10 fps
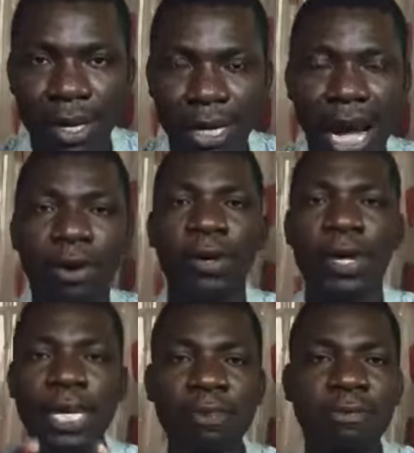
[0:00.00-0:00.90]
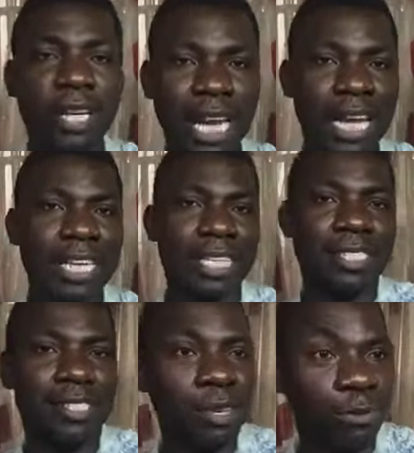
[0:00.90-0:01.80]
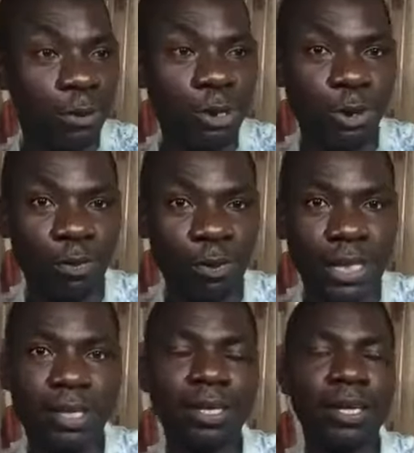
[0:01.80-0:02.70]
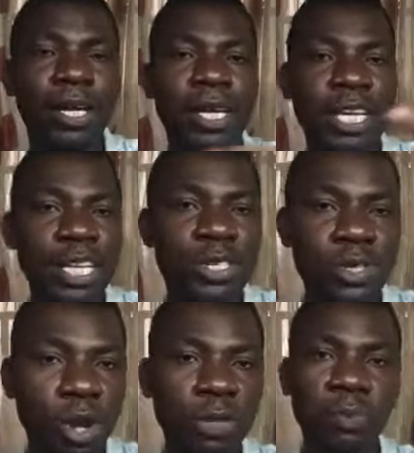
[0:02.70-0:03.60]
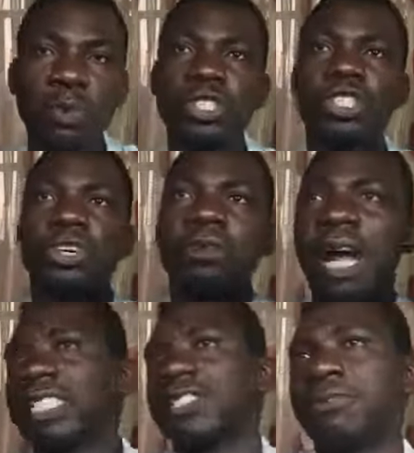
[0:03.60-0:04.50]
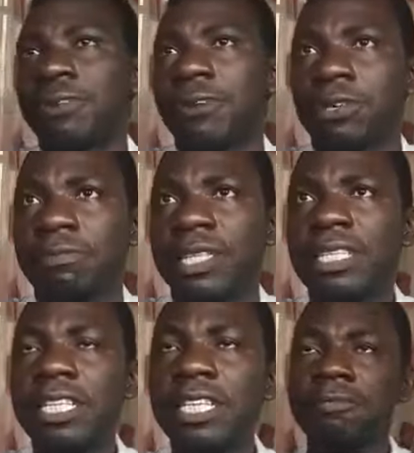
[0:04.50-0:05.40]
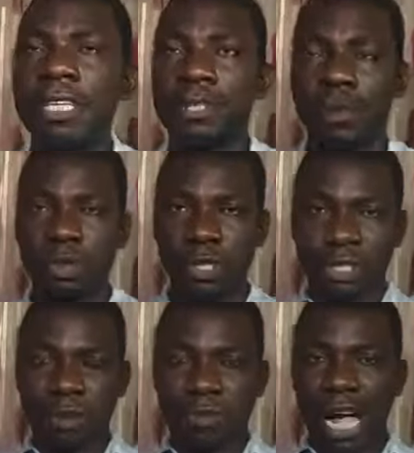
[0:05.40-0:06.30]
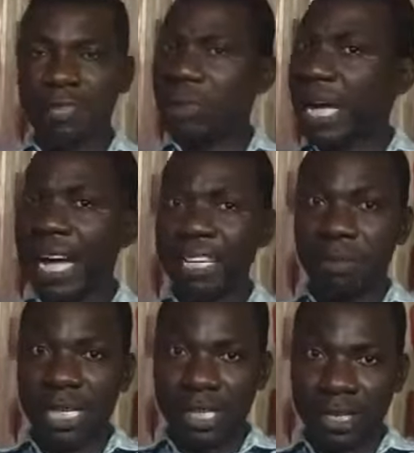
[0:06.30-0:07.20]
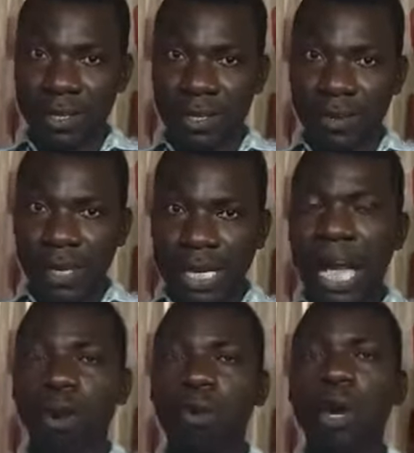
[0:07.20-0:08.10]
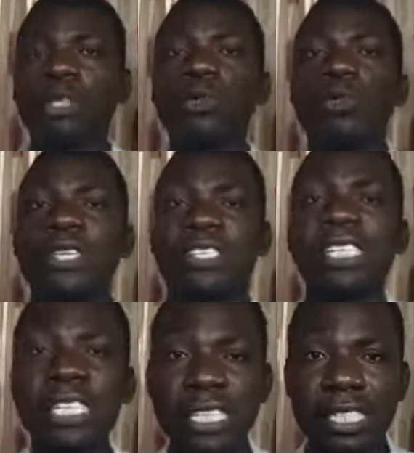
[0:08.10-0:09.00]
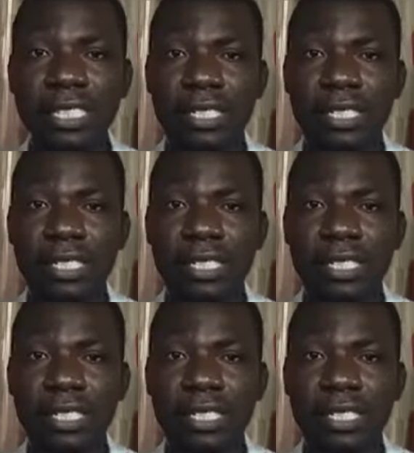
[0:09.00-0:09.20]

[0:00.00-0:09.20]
Now, if the light that is in front of me is not positioned right in front of me, it is positioned right behind me. Now, what you will see